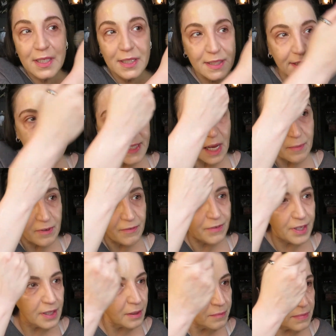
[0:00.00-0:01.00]
some of
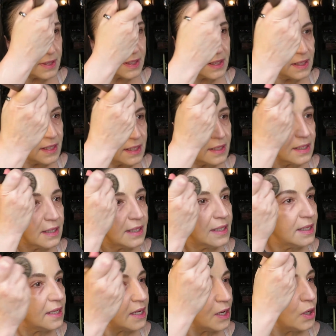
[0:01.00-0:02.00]
them
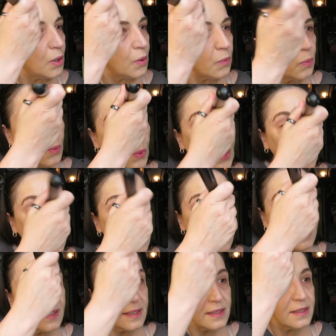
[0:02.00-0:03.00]

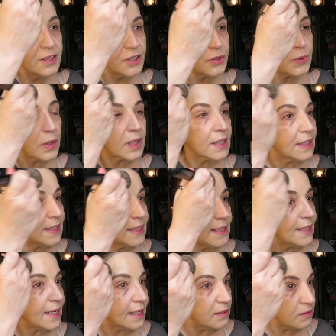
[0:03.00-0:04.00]
will do a
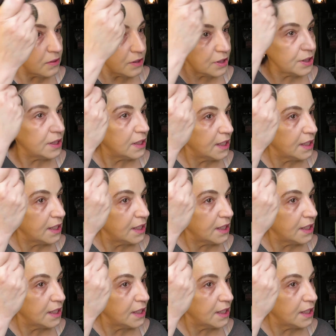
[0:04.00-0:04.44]
clean out